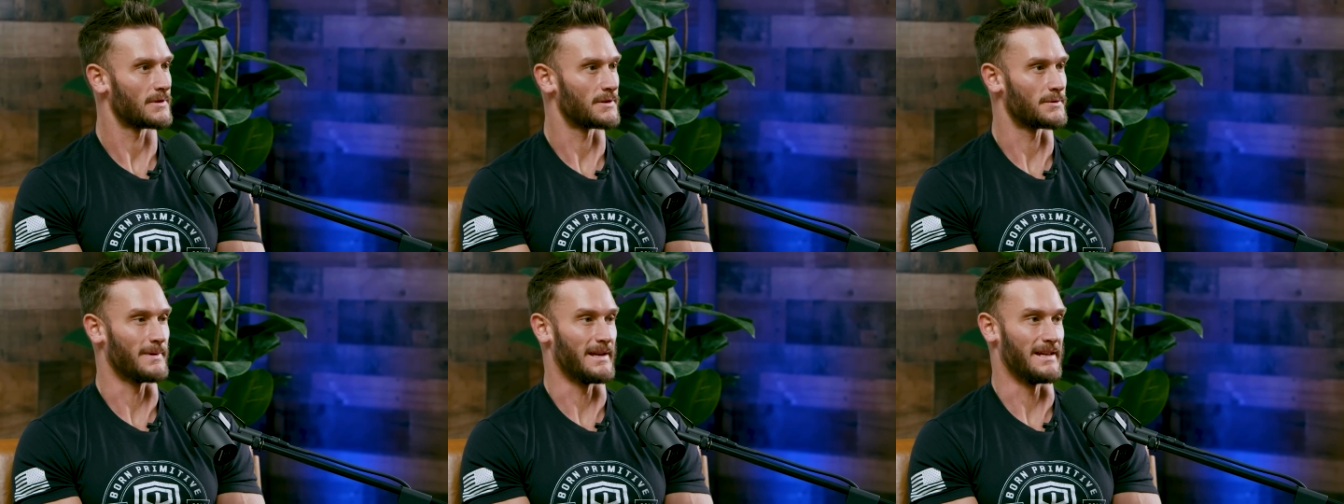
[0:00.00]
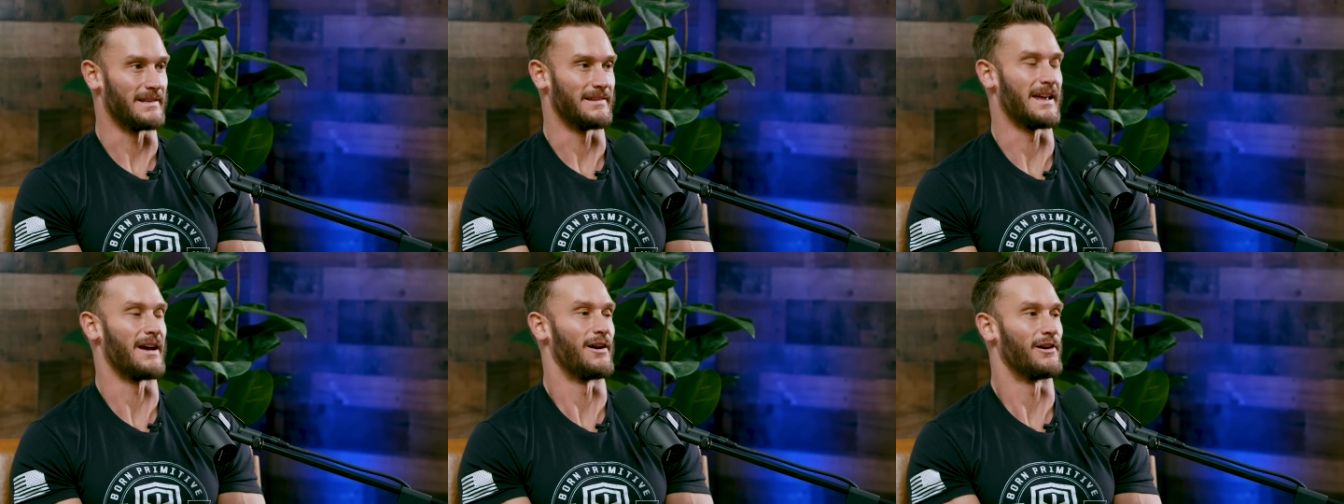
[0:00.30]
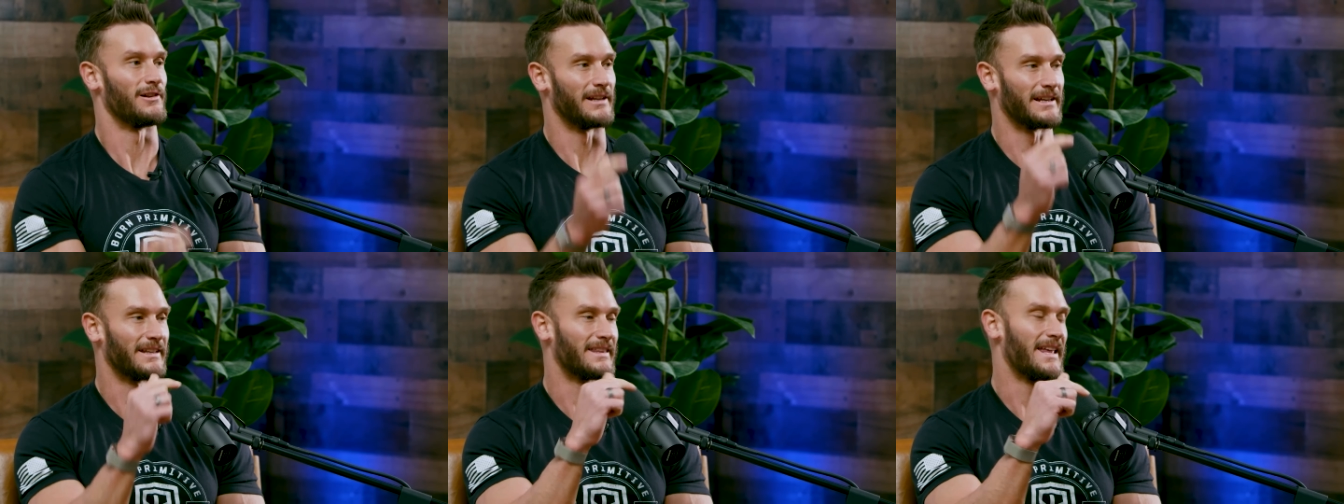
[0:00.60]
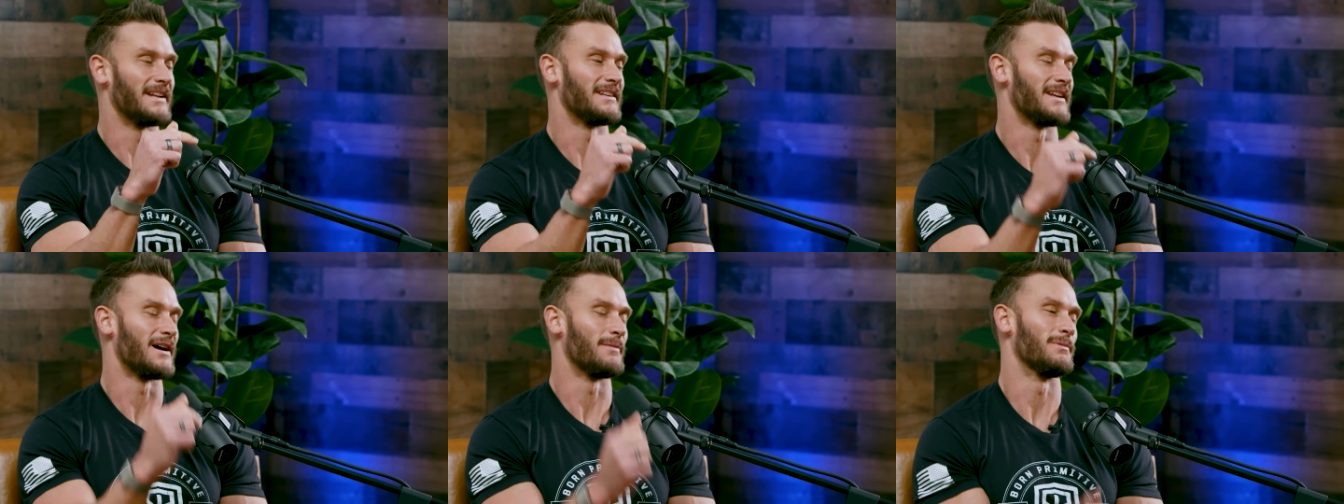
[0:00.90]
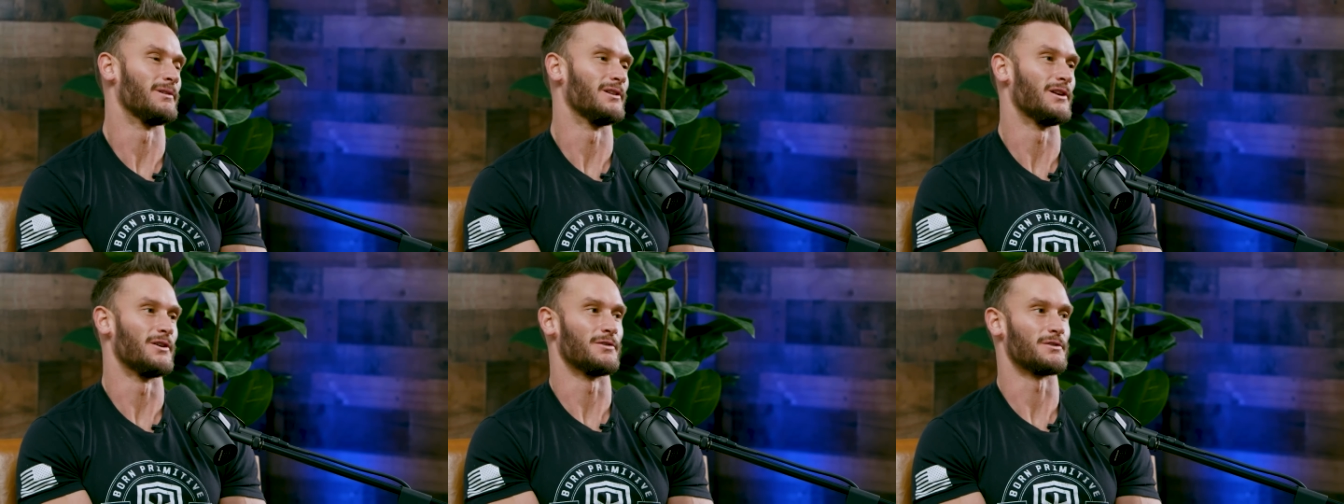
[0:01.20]
Sweet. Yeah, I'll link that down
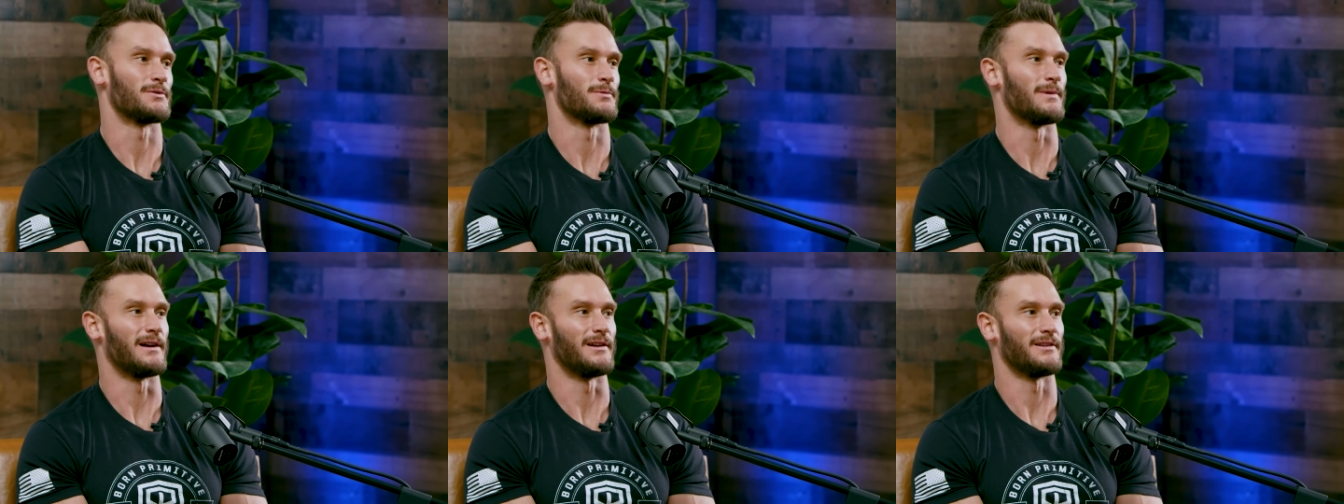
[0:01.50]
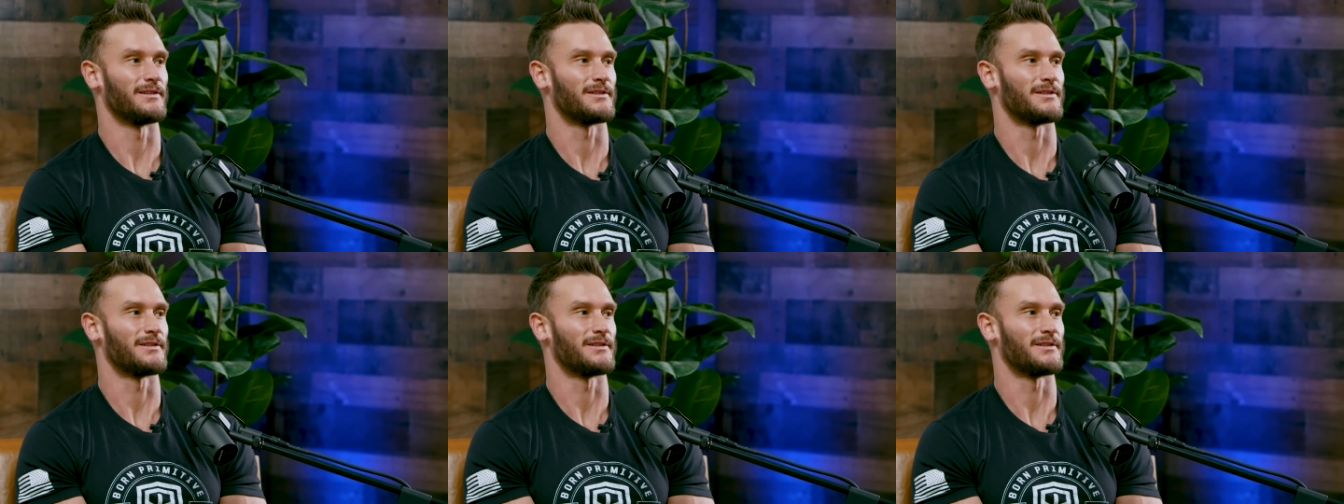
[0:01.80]
below as well.